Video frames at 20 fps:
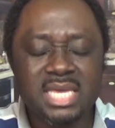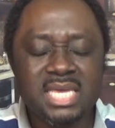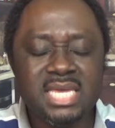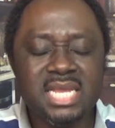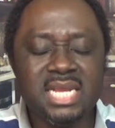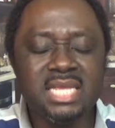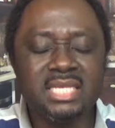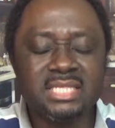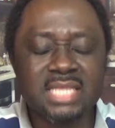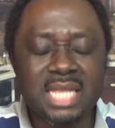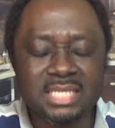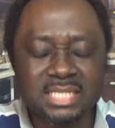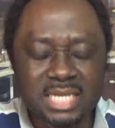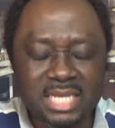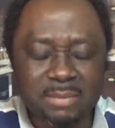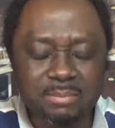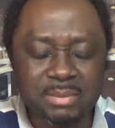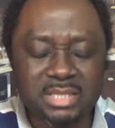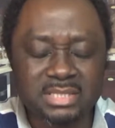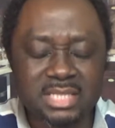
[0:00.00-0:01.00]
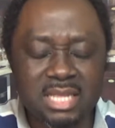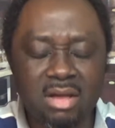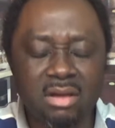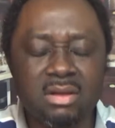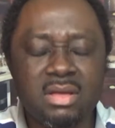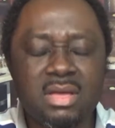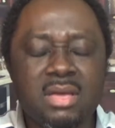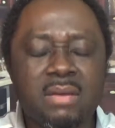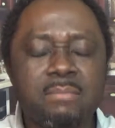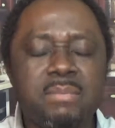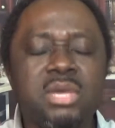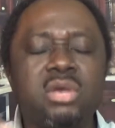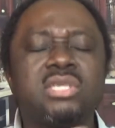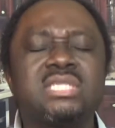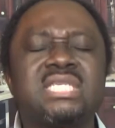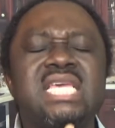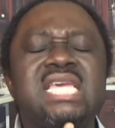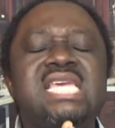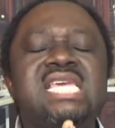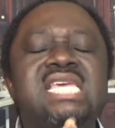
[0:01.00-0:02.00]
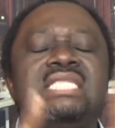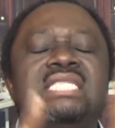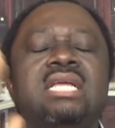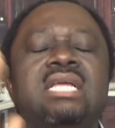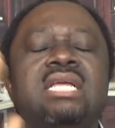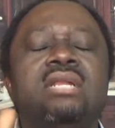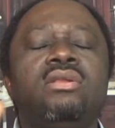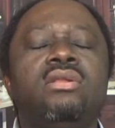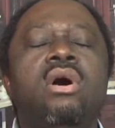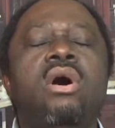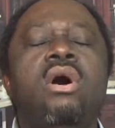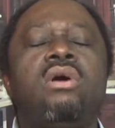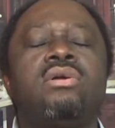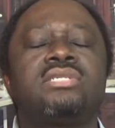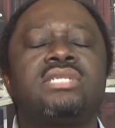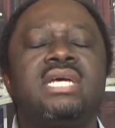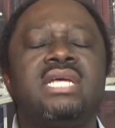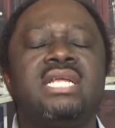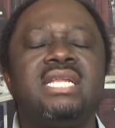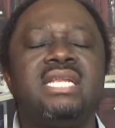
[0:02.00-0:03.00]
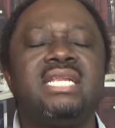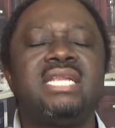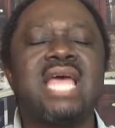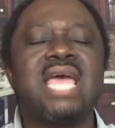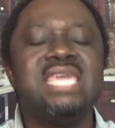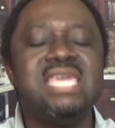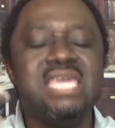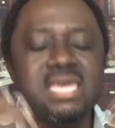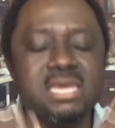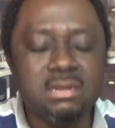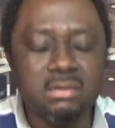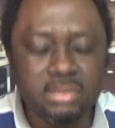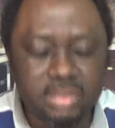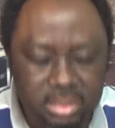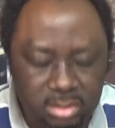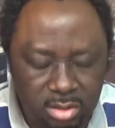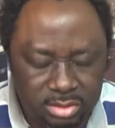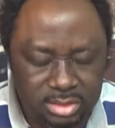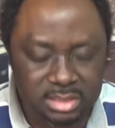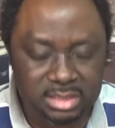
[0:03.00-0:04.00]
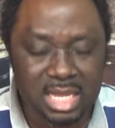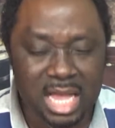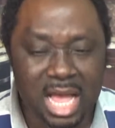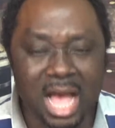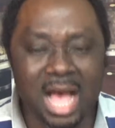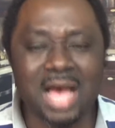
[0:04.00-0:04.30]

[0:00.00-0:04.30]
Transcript: Healings are taking place now. Because he is the Lord that heals us.